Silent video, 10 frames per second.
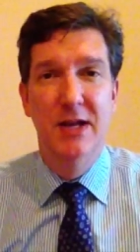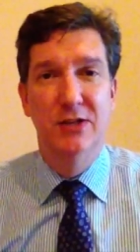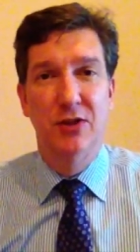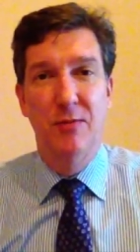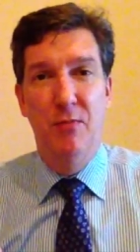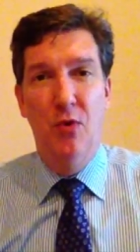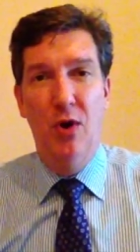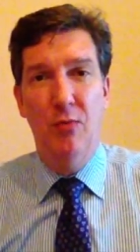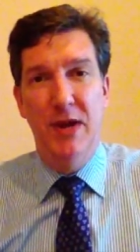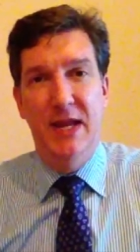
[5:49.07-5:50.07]
So the
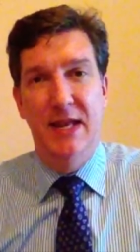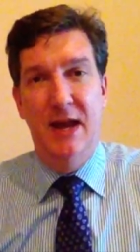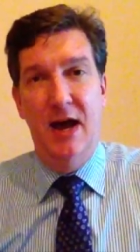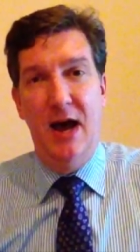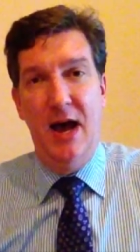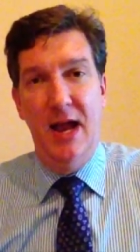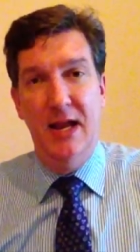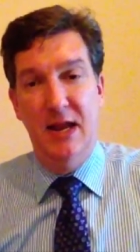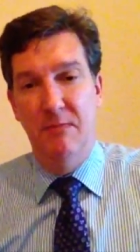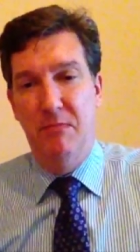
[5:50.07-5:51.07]
more we can hide
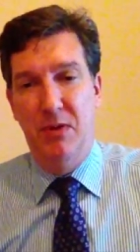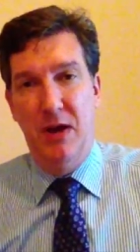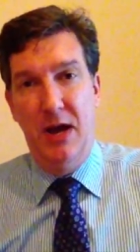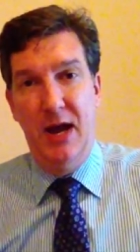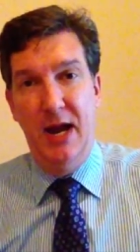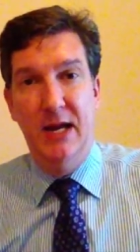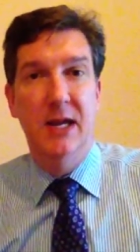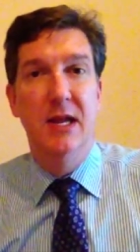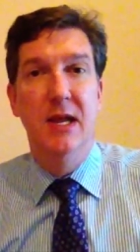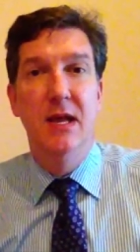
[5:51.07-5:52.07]
and blind